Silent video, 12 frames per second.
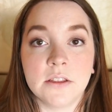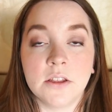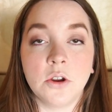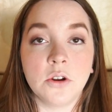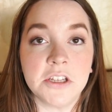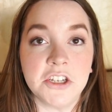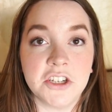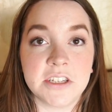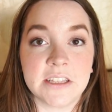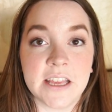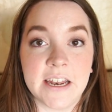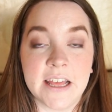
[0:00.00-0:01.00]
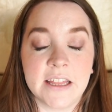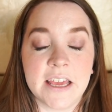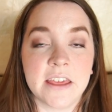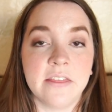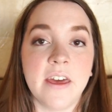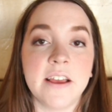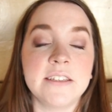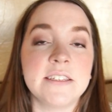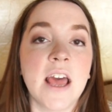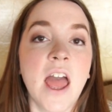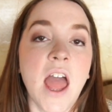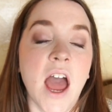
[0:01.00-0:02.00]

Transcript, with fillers: literally just leaning like this.